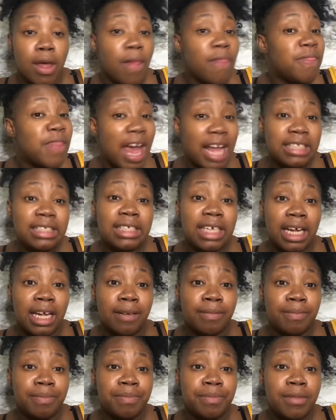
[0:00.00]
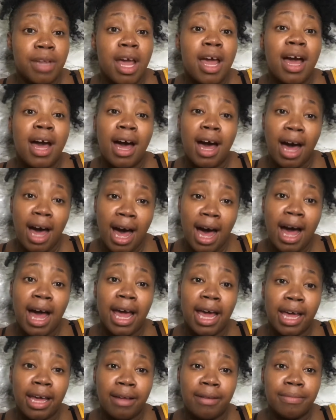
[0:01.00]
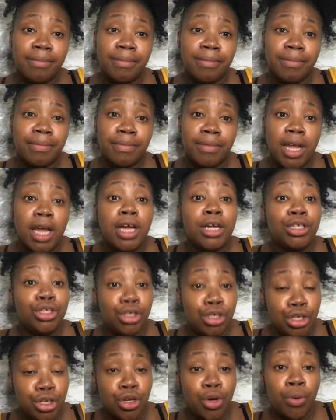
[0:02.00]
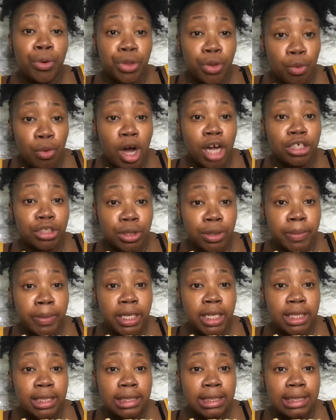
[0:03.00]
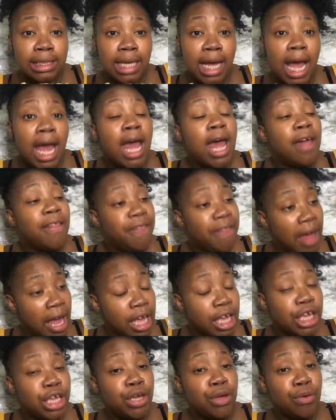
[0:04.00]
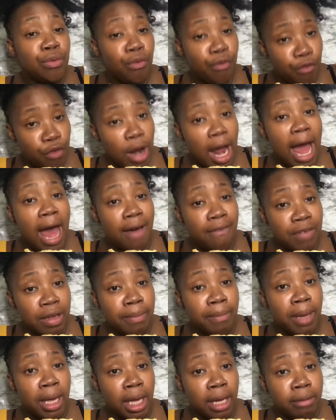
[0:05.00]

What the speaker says: That's it. Hi. Do you know where the washroom is? Thank you for having me.